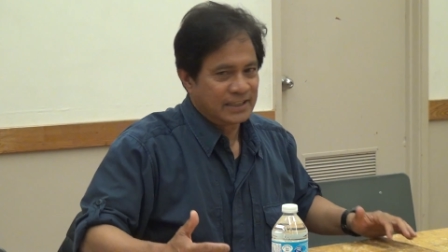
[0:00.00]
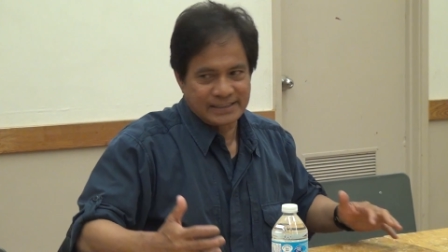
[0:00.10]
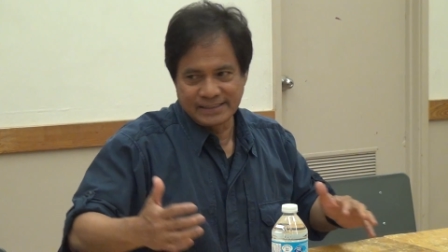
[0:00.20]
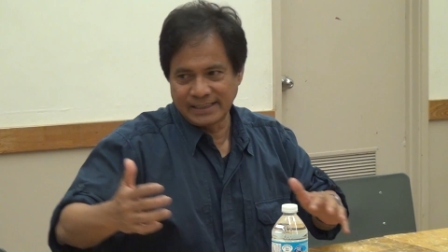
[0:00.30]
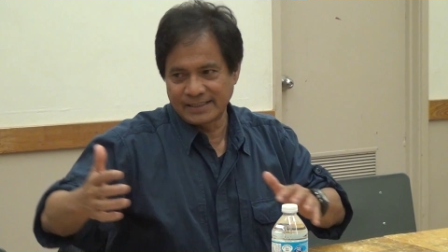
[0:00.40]

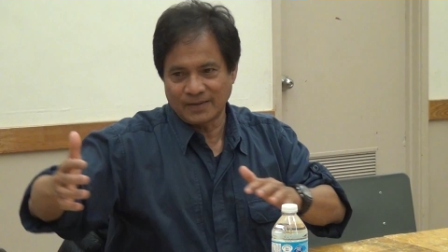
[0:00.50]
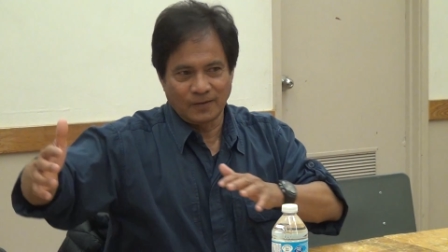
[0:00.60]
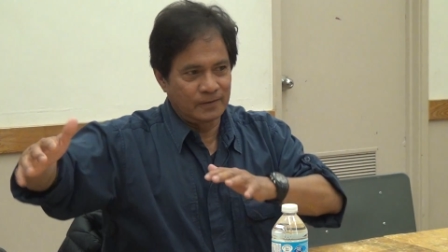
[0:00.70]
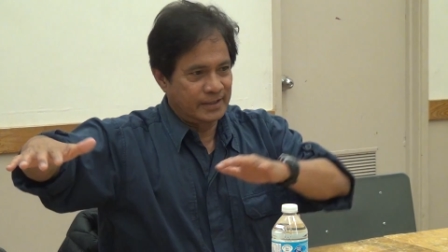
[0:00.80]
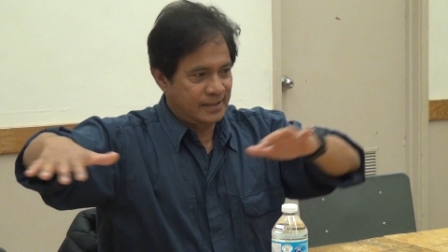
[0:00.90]
It needs
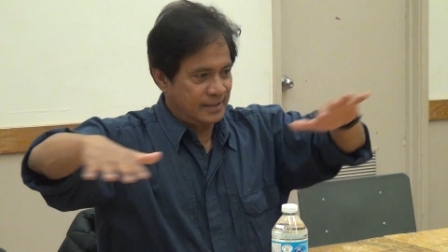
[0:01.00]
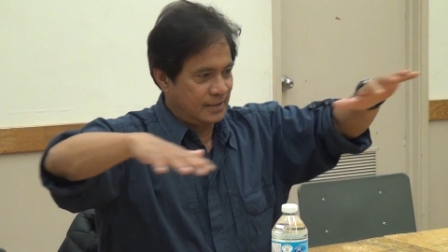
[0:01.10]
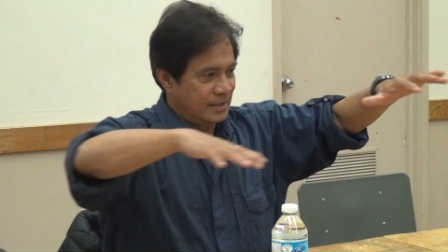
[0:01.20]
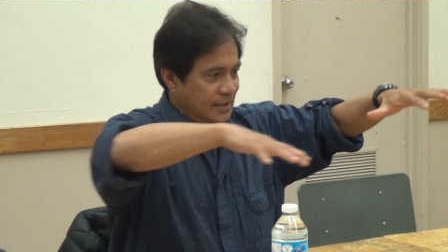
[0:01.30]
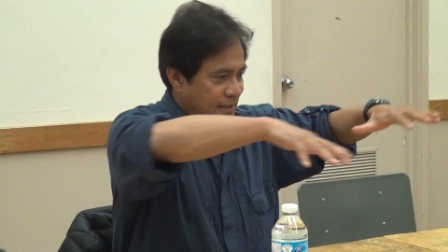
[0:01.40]
all this,
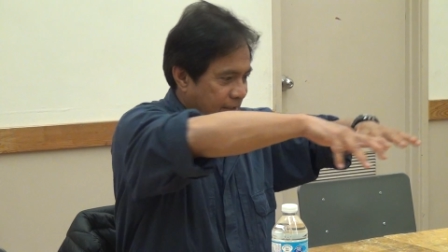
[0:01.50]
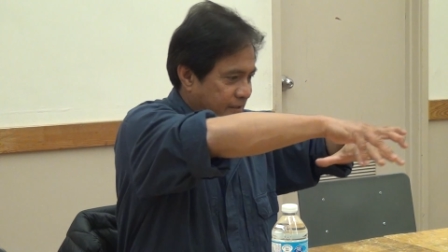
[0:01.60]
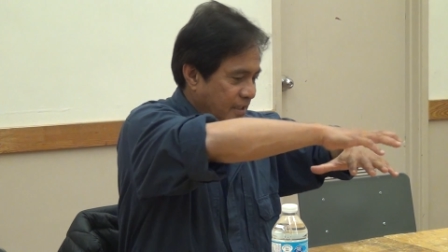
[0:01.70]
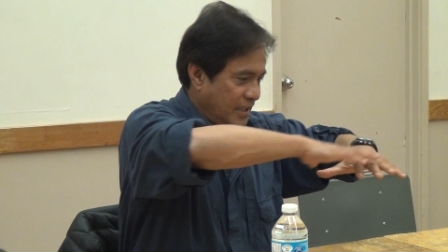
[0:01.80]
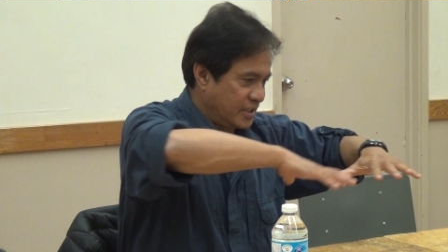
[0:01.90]
uh,
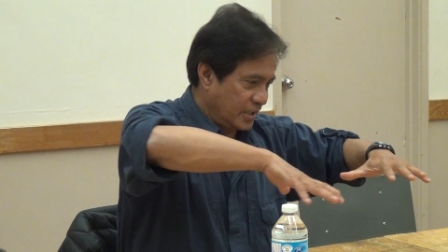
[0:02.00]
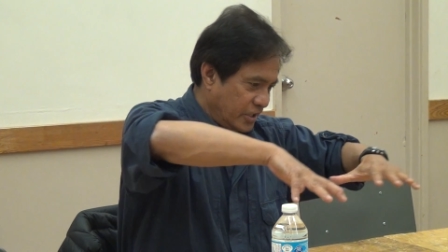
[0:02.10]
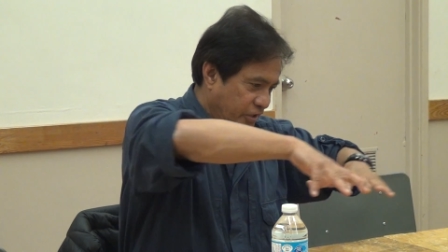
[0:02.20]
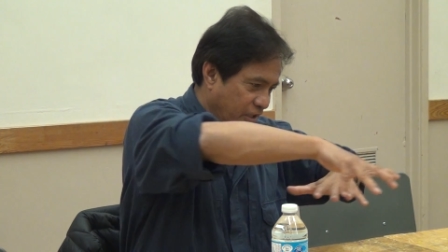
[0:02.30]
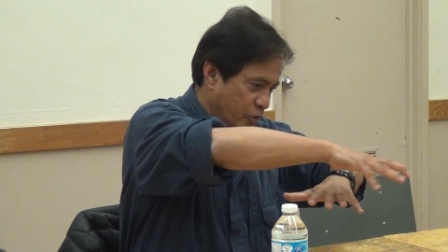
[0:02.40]
it, has,
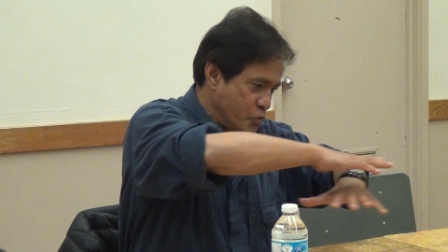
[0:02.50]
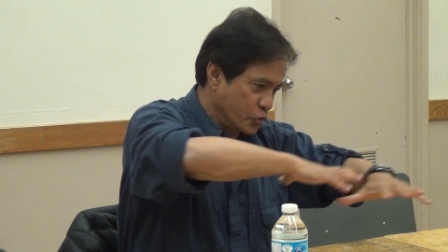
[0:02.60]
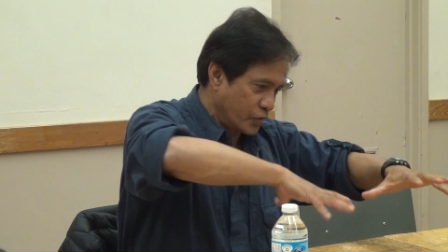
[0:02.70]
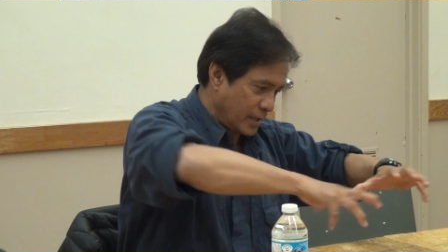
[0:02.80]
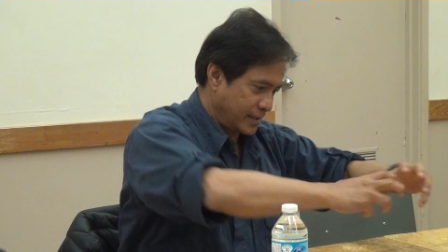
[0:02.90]
it, has, to
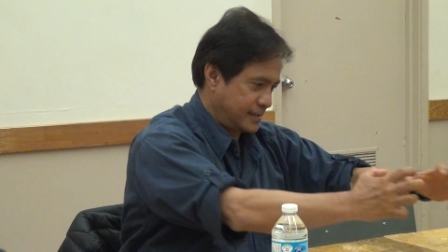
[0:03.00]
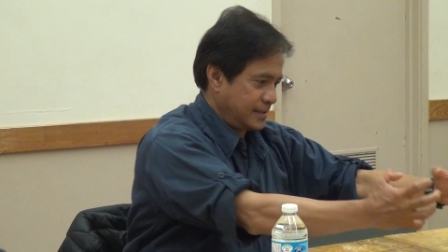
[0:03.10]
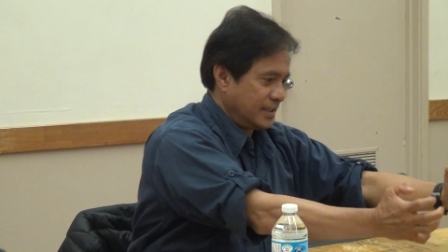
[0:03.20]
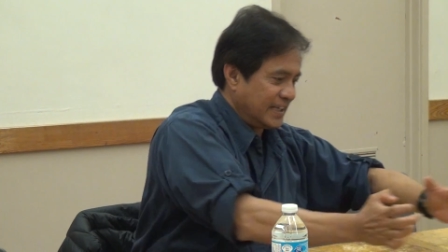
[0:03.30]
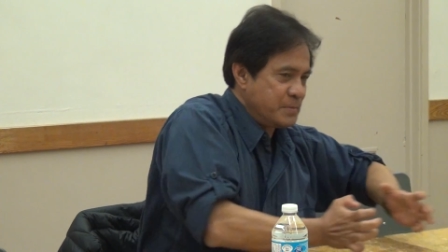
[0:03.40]
neutralize
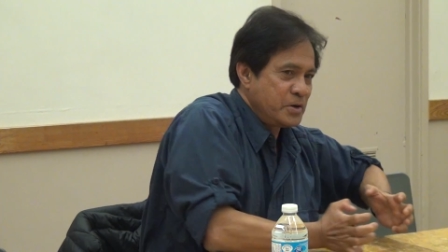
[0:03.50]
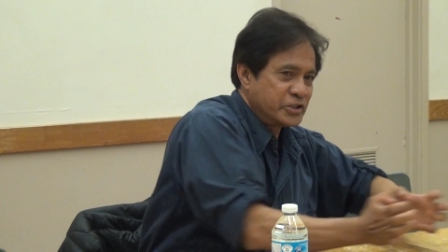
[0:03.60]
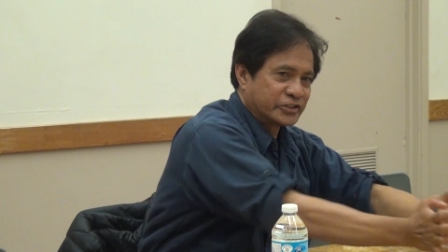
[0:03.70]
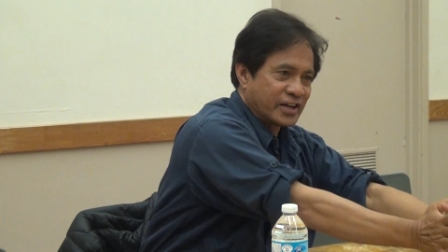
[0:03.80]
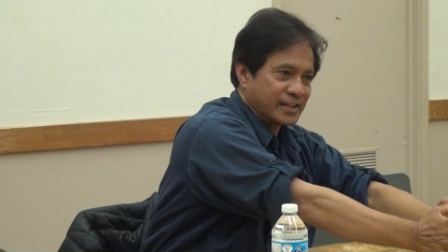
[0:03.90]

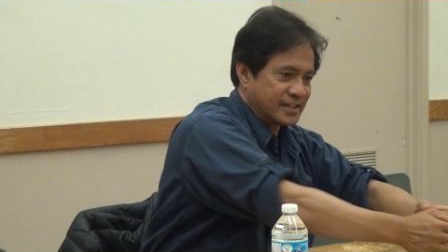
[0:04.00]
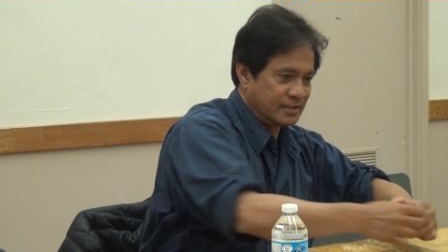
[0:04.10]
immediate threats.